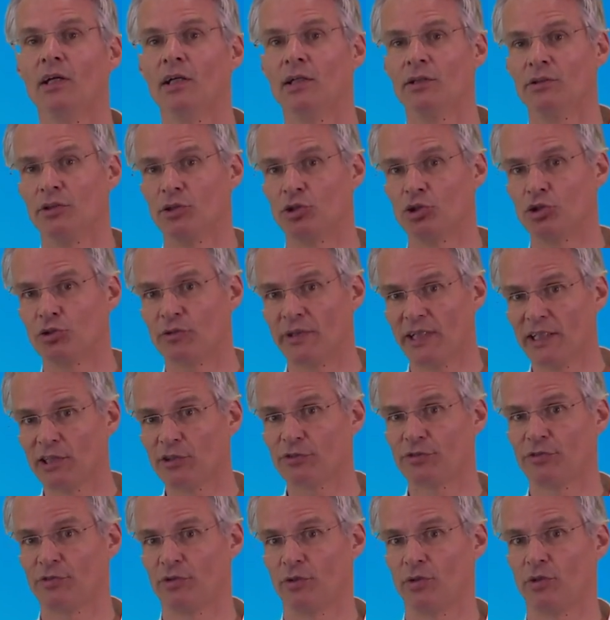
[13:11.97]
The
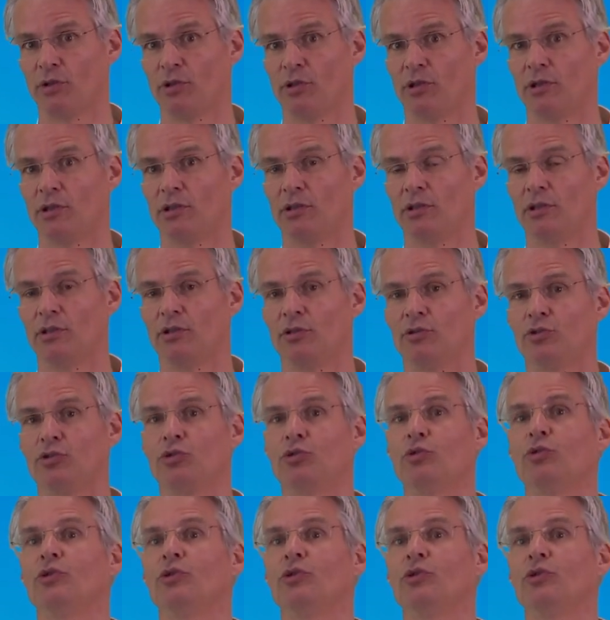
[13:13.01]
transfer to